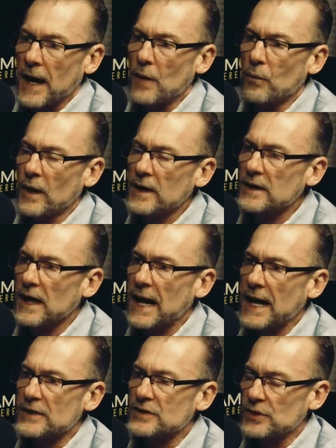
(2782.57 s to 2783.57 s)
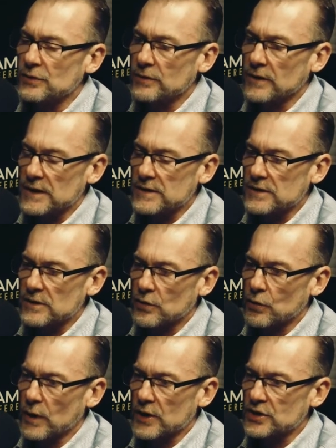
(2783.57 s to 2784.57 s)
I want to ask you this
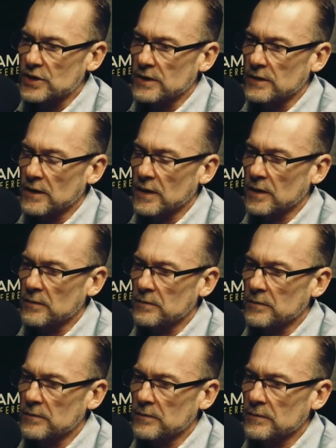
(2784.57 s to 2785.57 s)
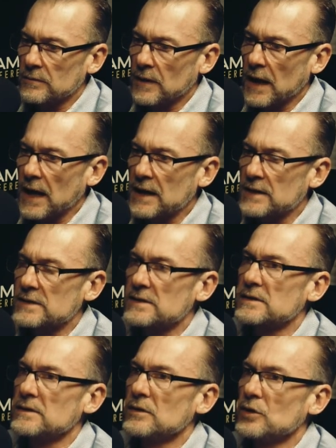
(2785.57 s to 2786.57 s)
question. Um,
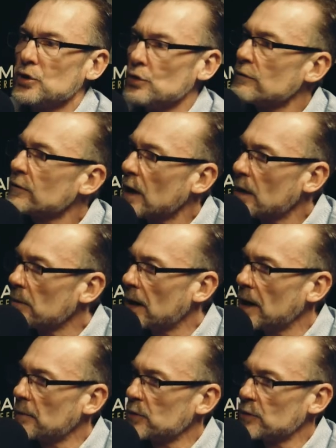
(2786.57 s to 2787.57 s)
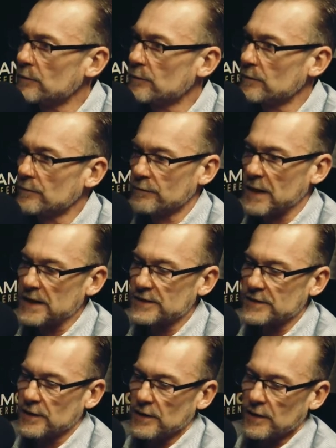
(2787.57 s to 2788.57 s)
as you've come up, you've faced